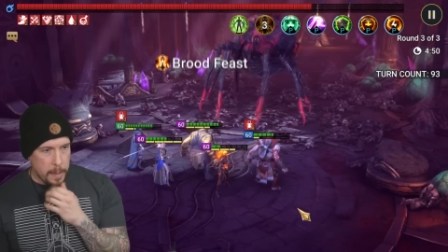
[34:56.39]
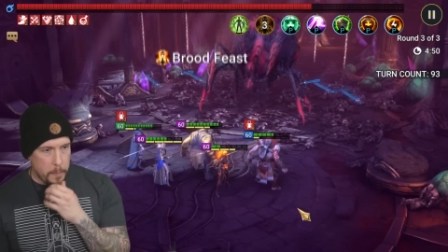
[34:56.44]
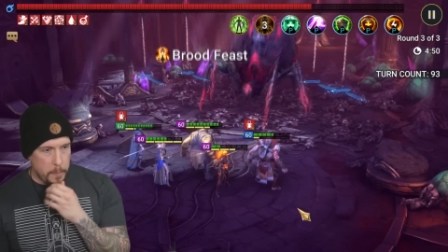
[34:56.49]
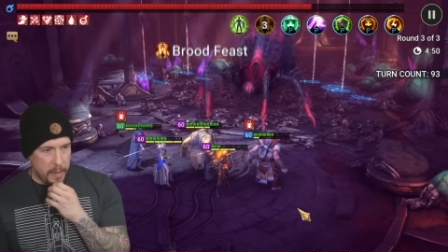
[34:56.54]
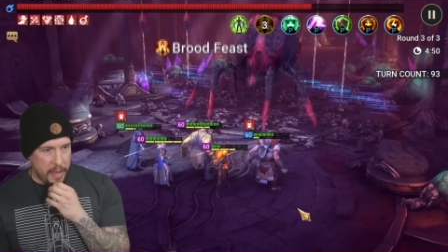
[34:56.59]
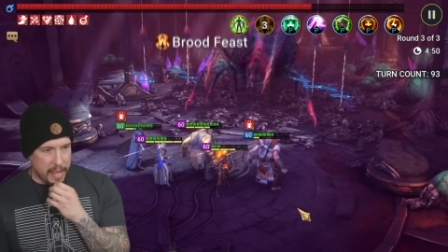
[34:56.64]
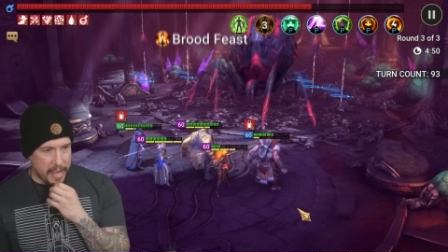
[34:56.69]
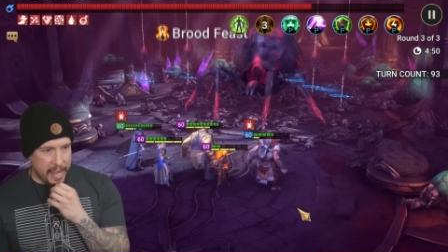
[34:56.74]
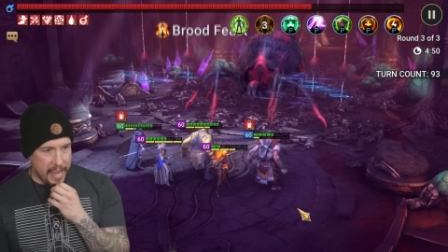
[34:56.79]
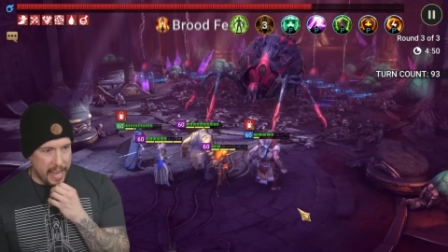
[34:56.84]

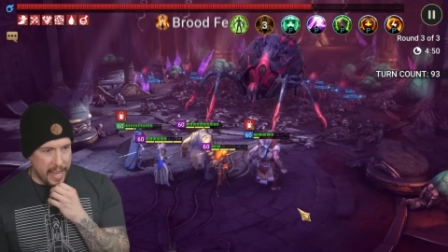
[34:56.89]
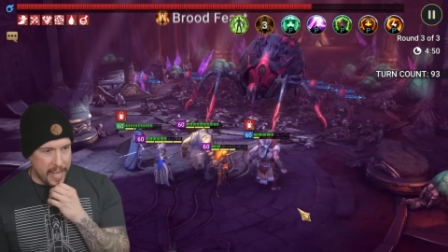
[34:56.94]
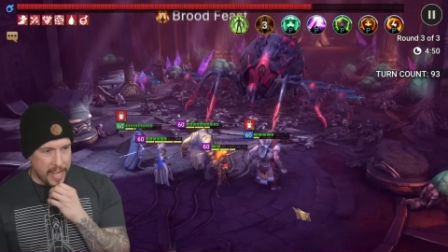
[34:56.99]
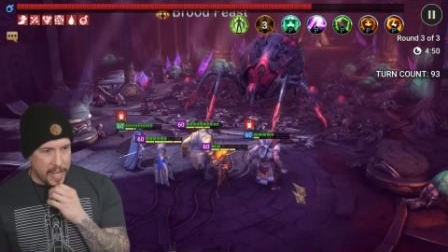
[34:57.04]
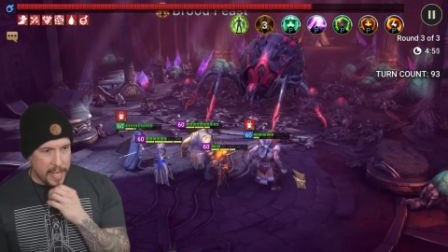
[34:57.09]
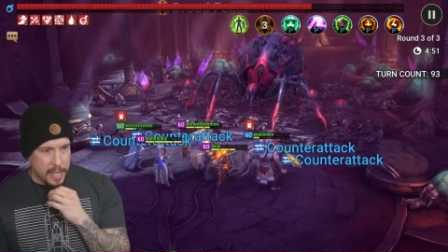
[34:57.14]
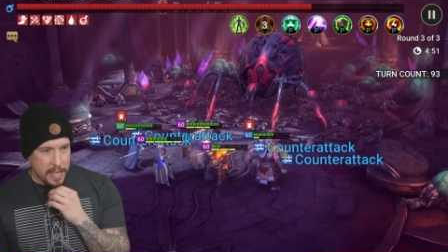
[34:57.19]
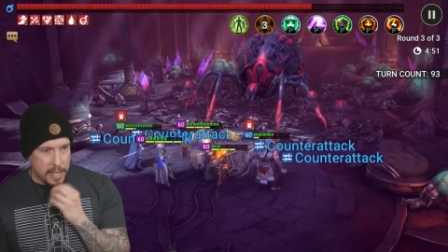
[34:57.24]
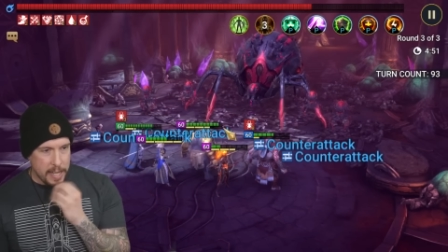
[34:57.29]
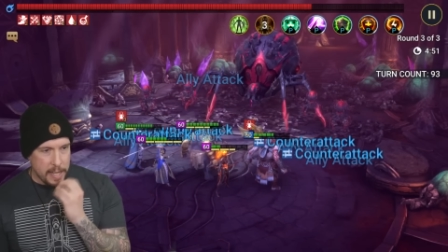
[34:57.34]
Big
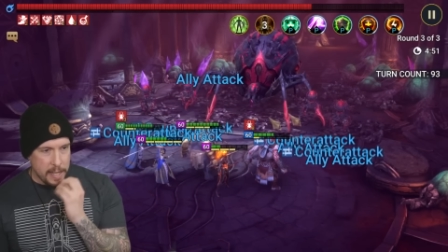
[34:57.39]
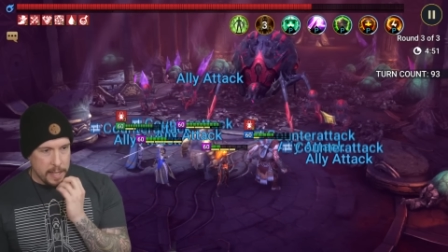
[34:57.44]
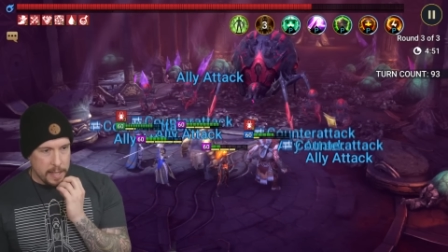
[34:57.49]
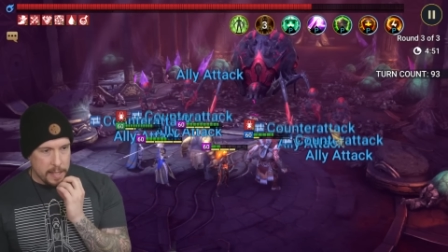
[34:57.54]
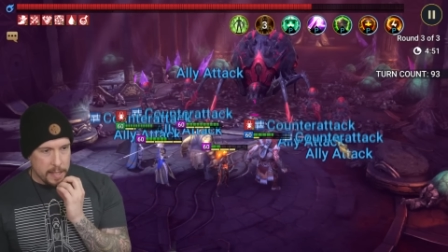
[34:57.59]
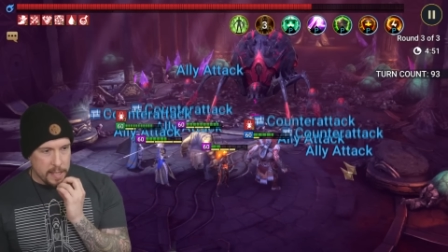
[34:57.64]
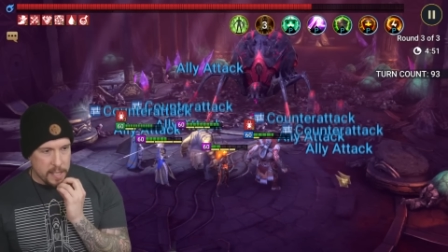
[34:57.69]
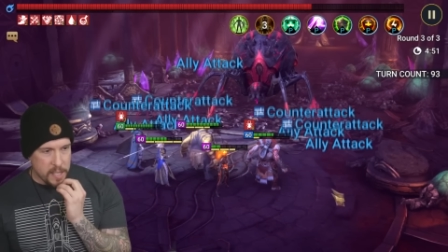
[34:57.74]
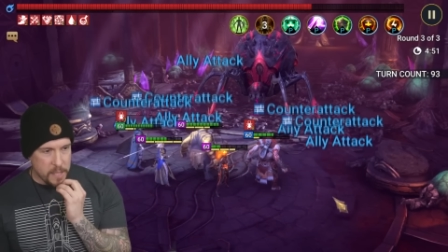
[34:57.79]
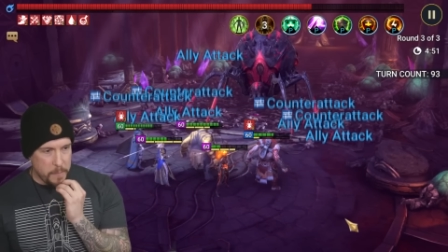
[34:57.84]
hit.
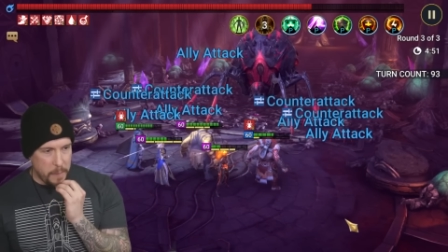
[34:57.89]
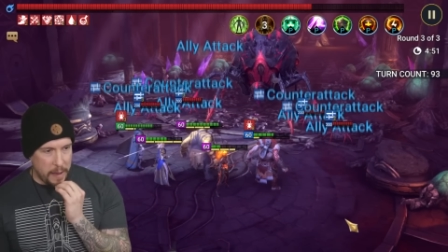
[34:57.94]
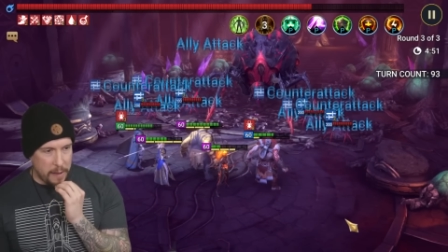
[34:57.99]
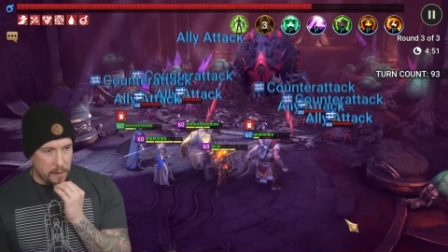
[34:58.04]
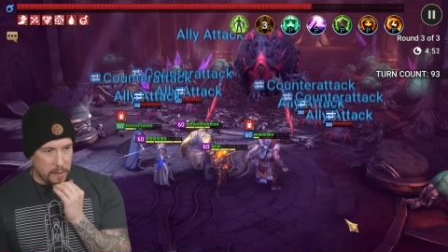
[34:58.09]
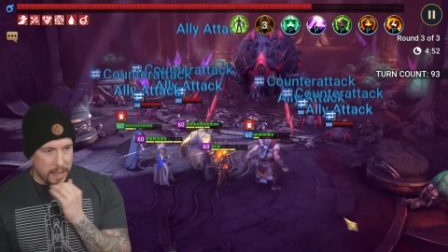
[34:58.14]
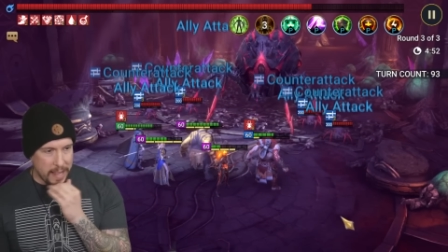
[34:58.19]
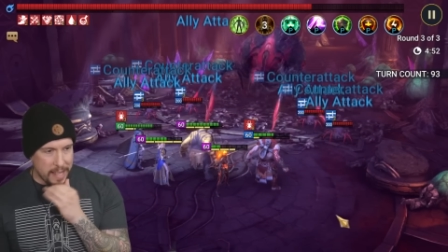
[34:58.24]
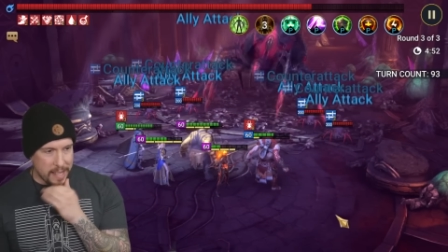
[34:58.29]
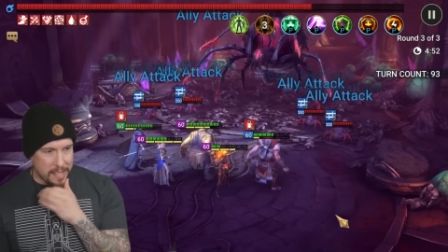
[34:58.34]

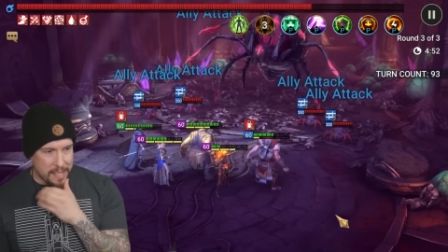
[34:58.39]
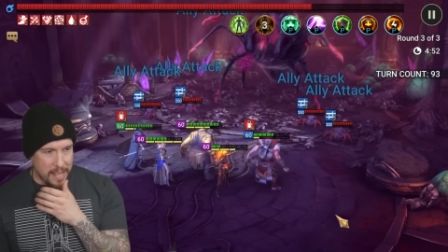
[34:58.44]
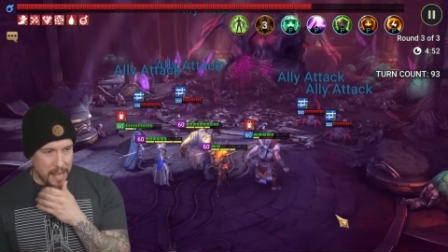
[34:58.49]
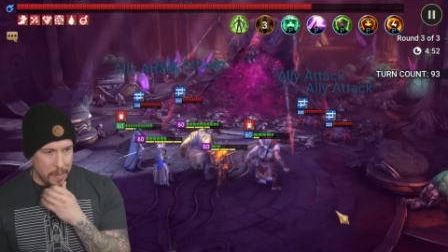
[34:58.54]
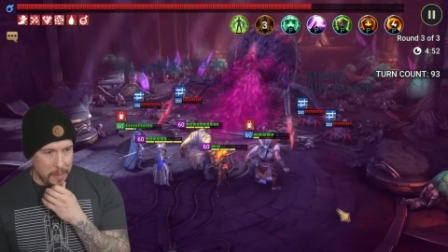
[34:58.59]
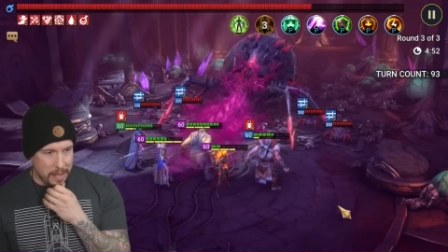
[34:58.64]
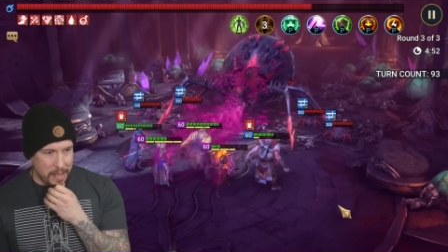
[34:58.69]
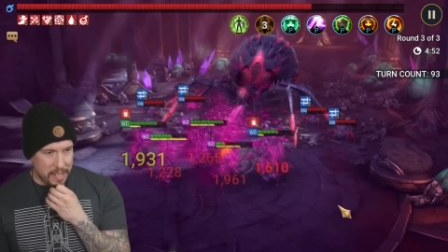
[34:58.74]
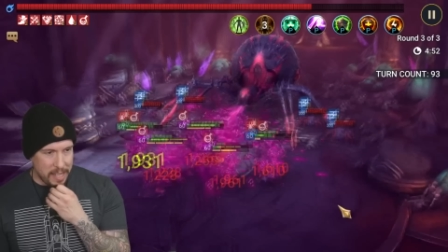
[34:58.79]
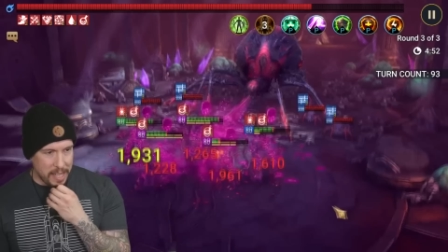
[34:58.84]
Spiderling
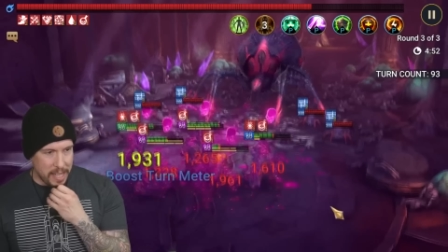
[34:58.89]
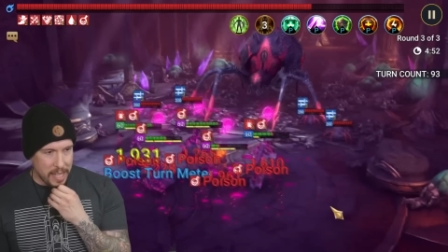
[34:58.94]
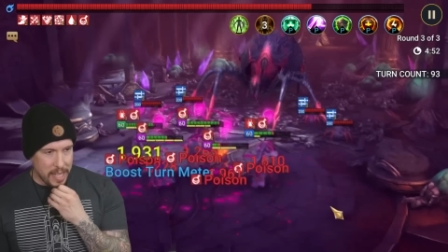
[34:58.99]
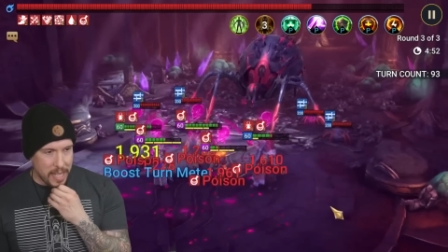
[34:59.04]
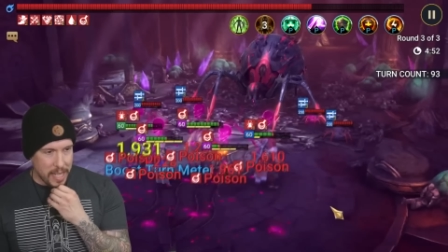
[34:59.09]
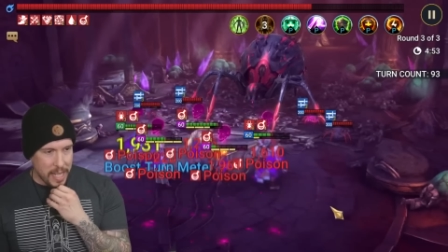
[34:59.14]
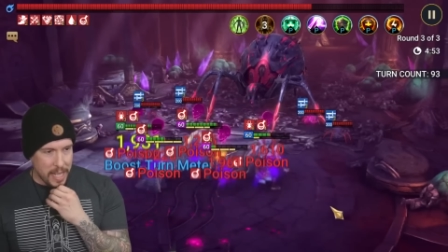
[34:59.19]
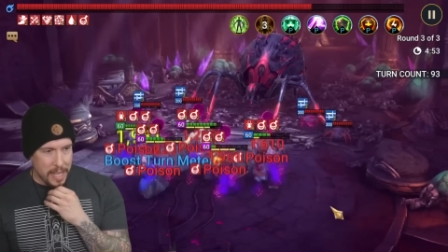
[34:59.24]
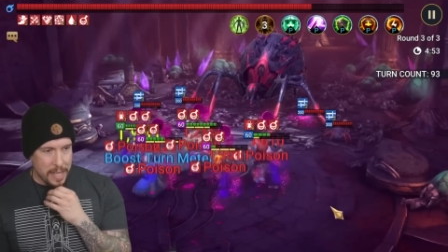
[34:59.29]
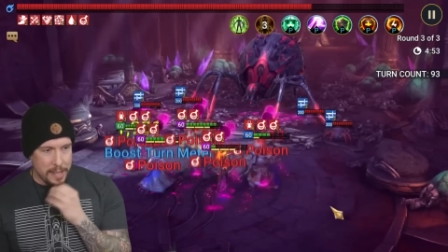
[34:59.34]
summoned.
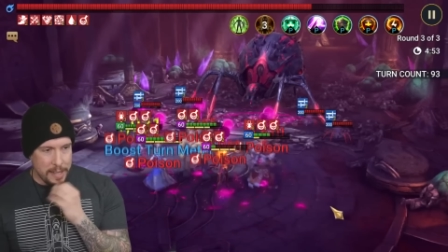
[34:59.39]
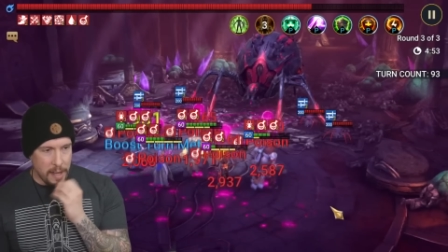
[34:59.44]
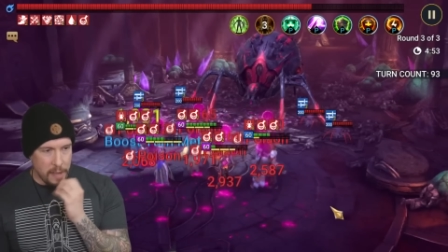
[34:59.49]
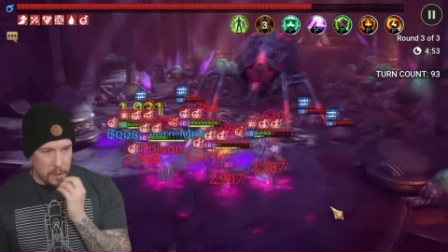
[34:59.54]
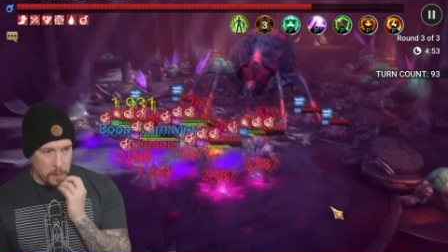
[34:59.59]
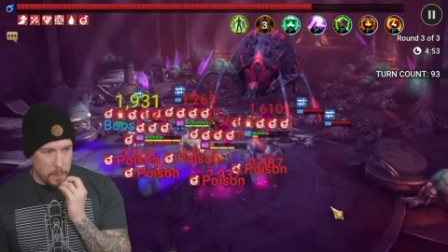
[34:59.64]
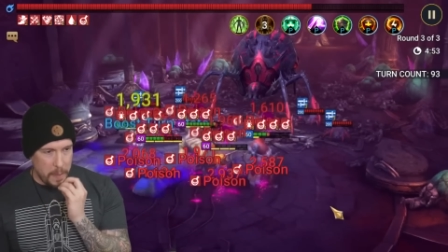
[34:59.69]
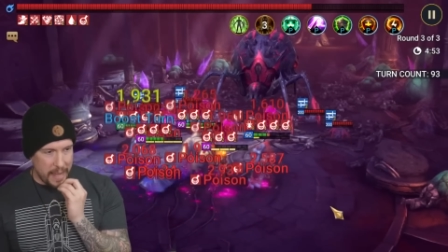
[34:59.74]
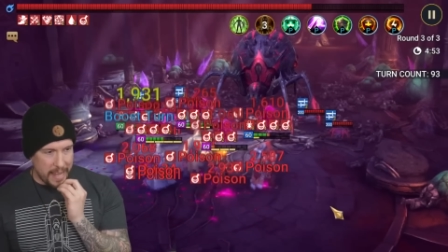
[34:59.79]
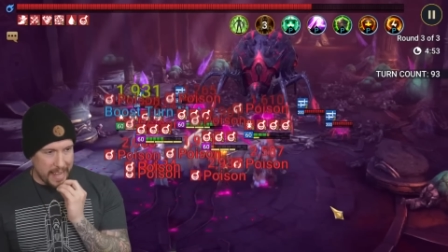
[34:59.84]

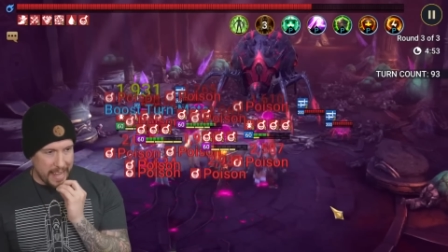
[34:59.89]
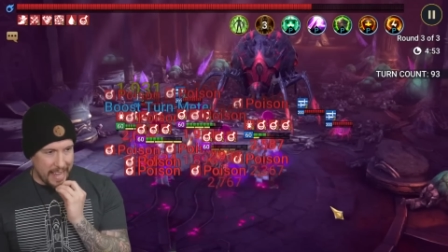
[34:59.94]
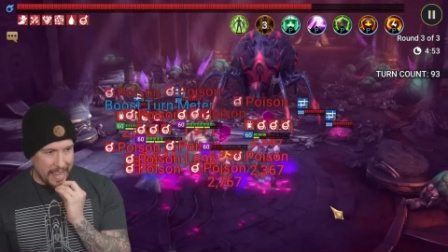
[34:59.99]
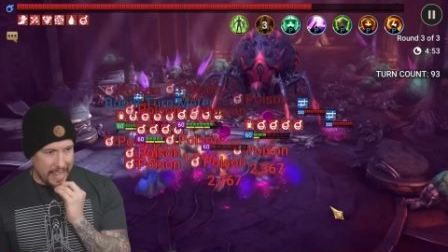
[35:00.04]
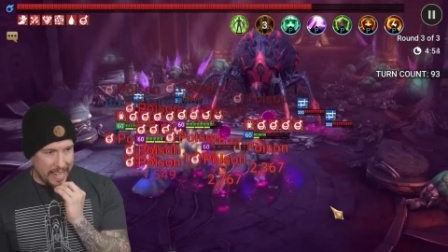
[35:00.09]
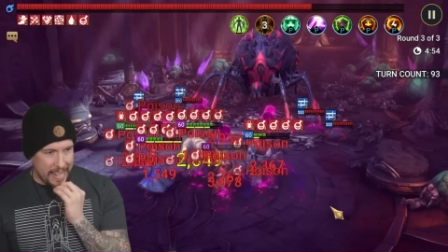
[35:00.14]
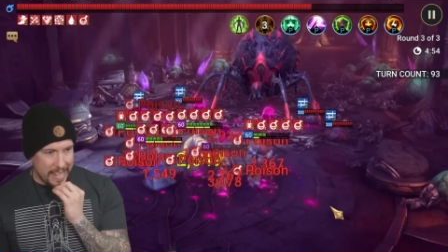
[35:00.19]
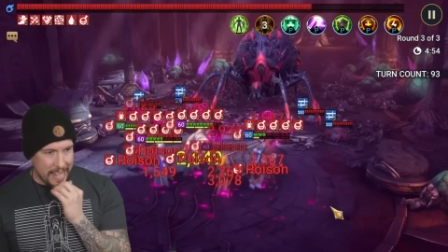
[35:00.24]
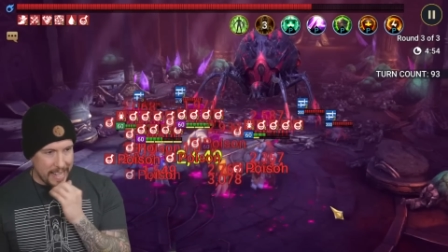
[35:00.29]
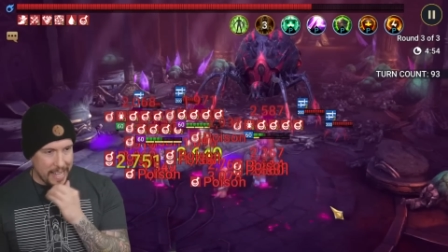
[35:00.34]
Another big
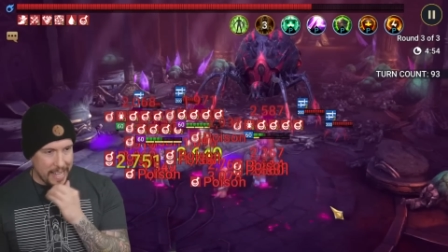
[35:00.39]
hit.